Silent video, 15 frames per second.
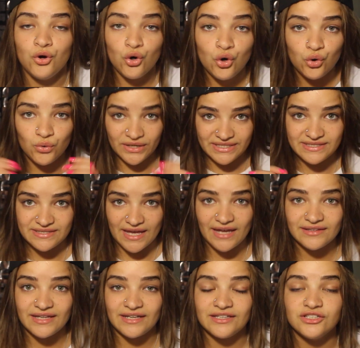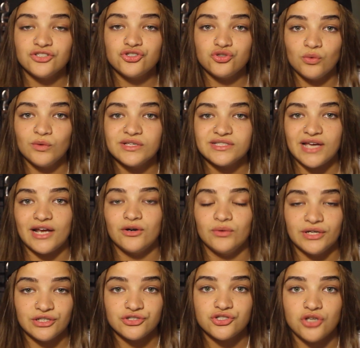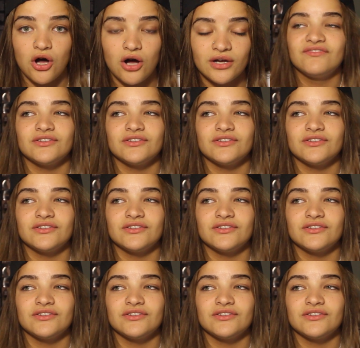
who is saying that he is suicidal in a song.